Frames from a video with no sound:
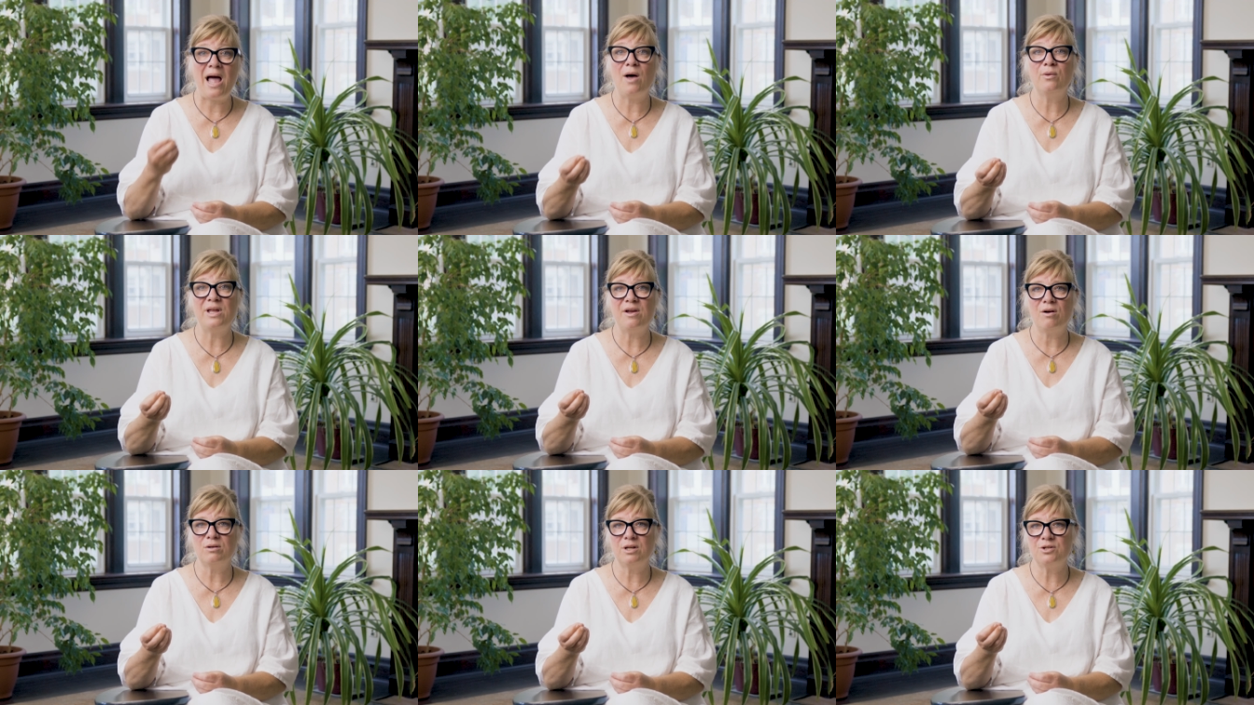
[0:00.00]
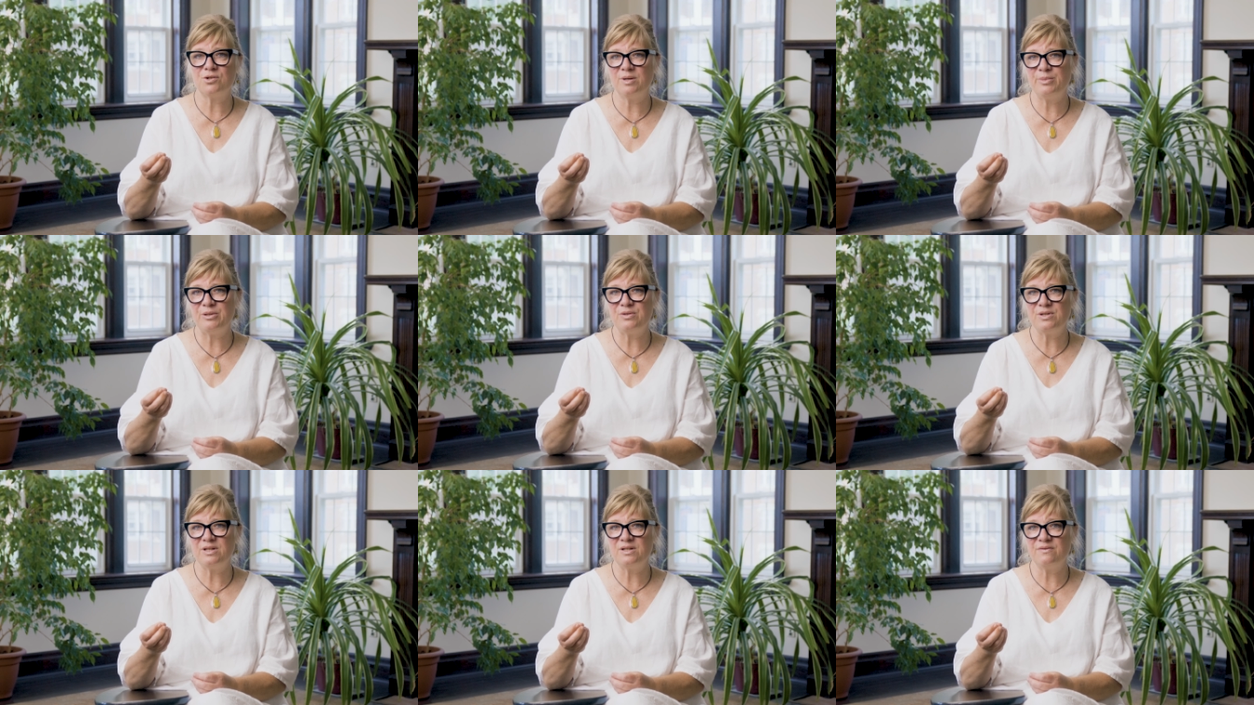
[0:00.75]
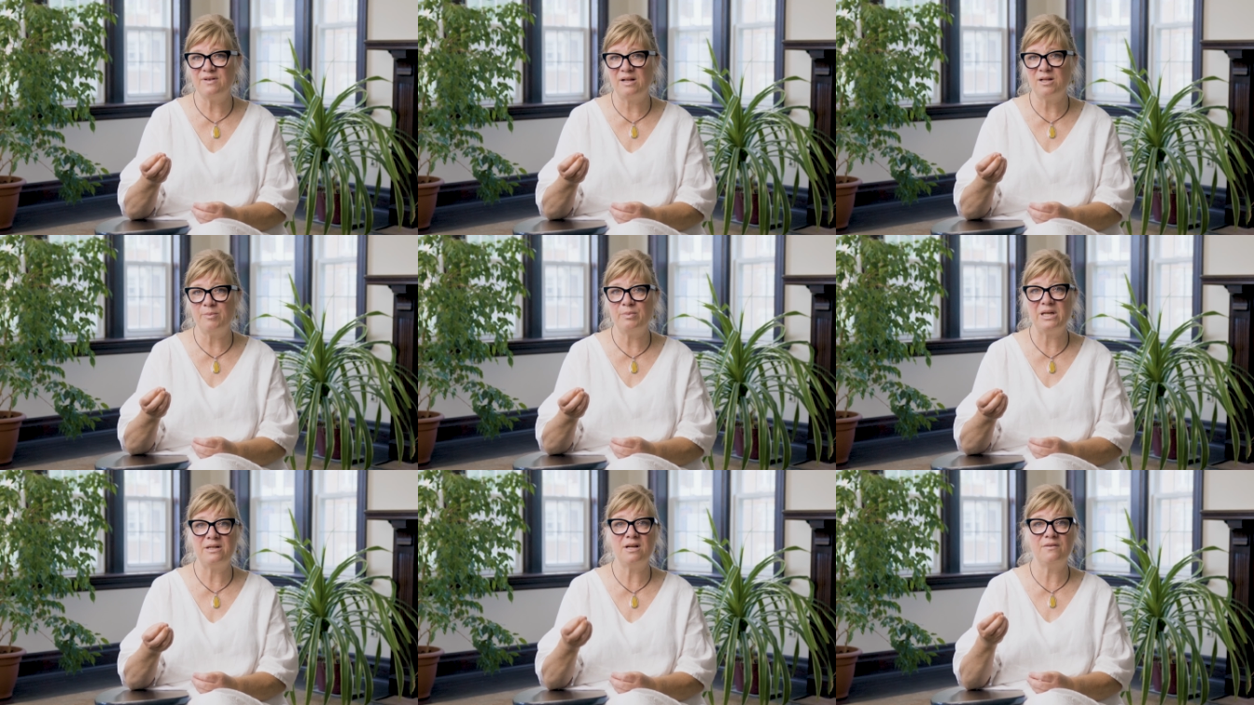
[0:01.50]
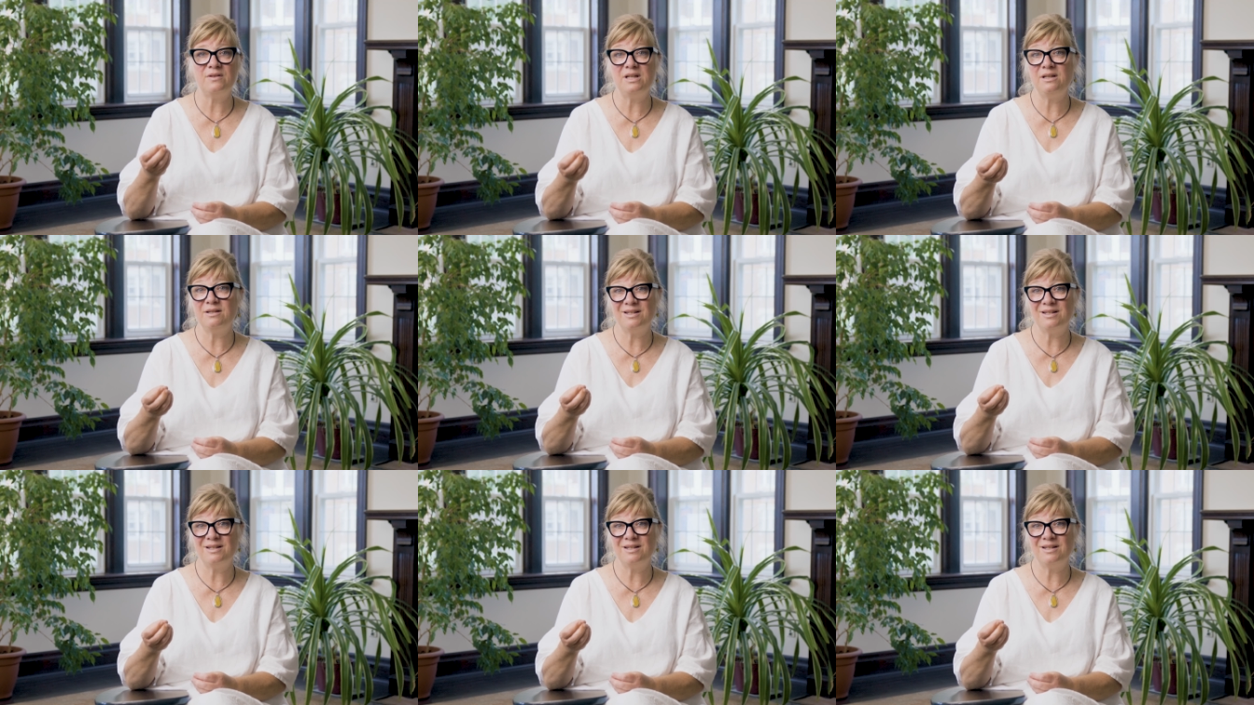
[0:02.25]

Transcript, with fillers: how they all contribute to the development of the,